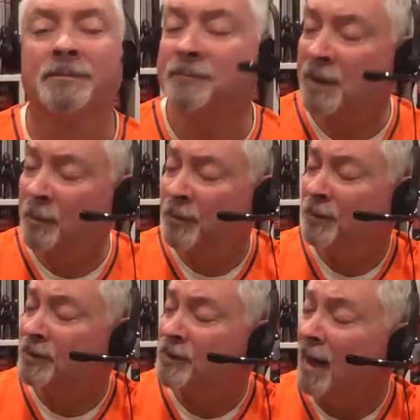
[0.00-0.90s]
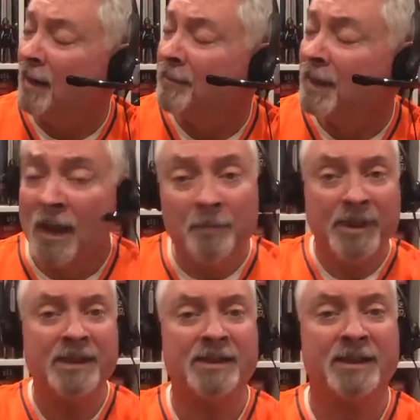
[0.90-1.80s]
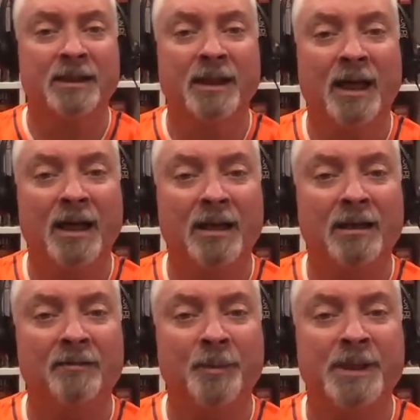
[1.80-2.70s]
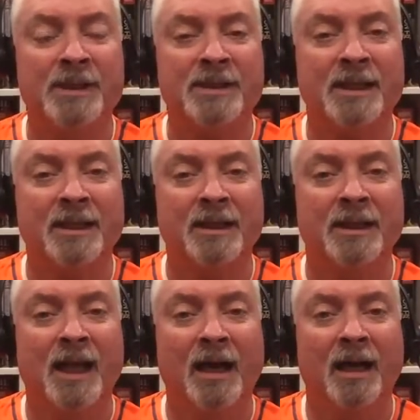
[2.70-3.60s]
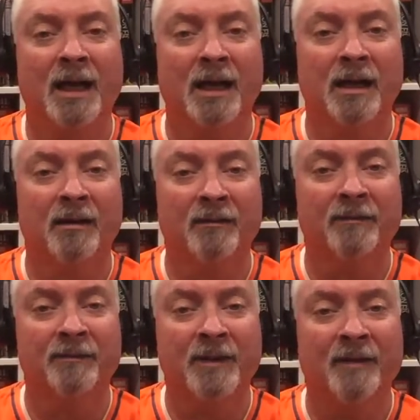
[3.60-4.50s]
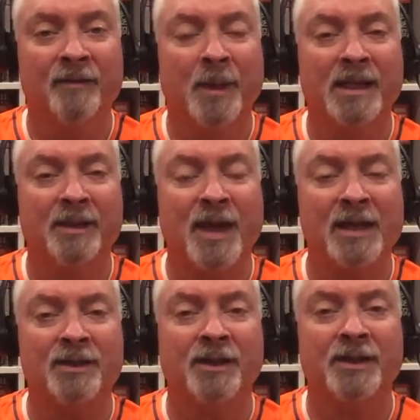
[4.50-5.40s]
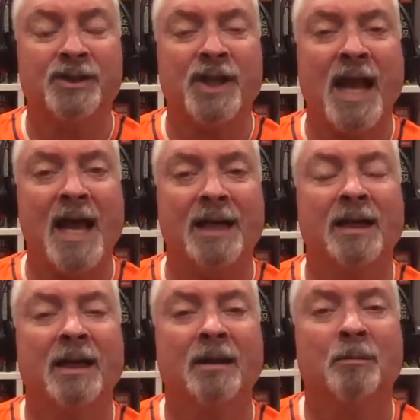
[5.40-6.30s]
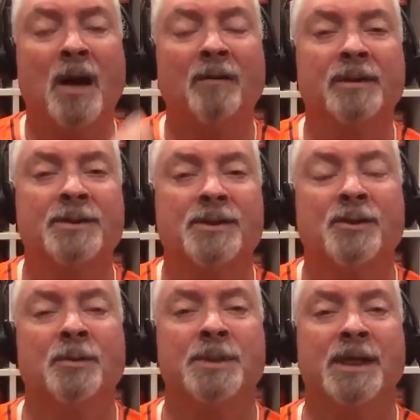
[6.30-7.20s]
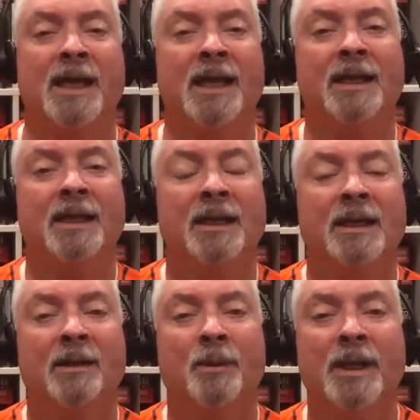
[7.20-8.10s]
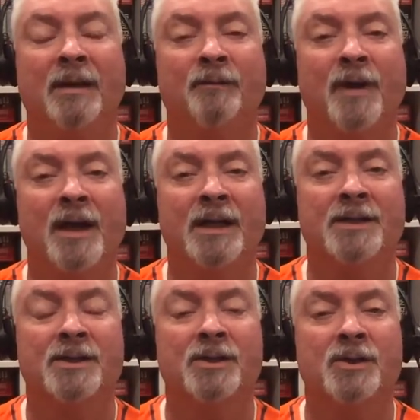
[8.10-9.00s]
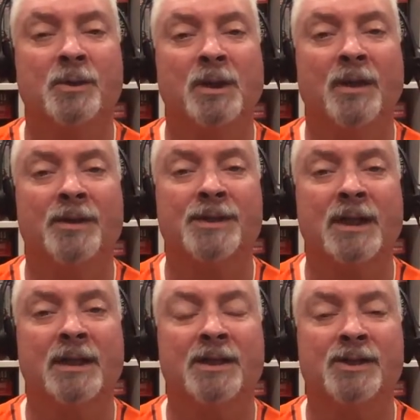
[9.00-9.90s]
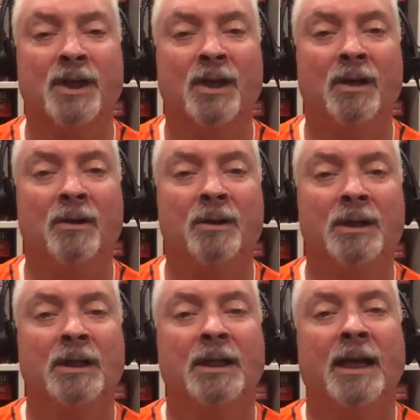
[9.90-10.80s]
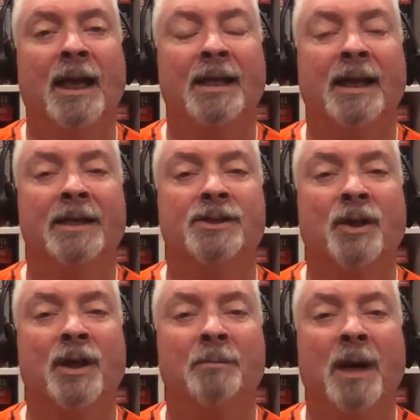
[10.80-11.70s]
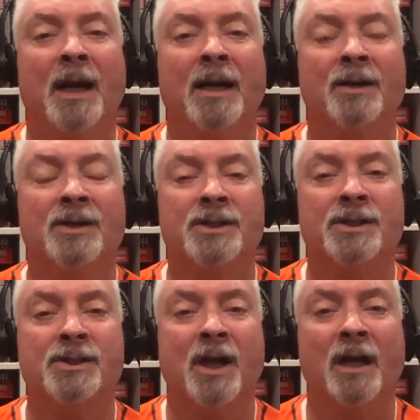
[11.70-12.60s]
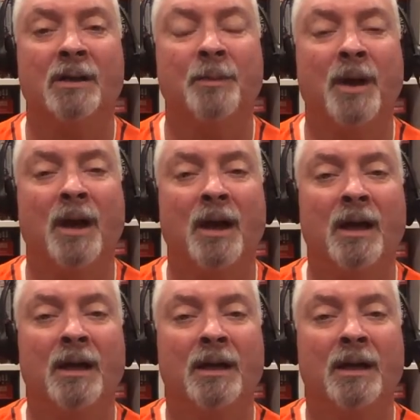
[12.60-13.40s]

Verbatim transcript: computer drop. Peace and love, peace and love, everybody. Thank you to the chat marvelous group today. We had fun as usual on the Sunday show, and I enjoyed my Hershey's chocolate bar.